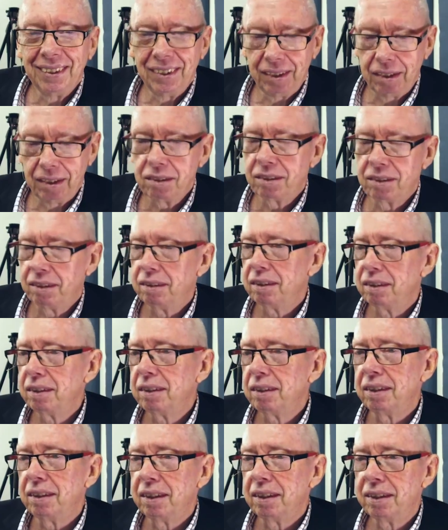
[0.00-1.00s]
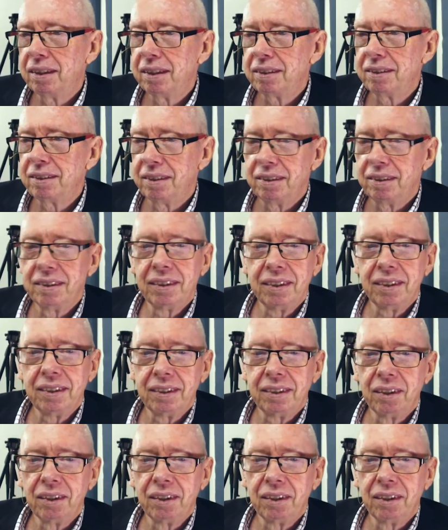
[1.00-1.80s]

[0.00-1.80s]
It is indeed. Yeah. It is indeed.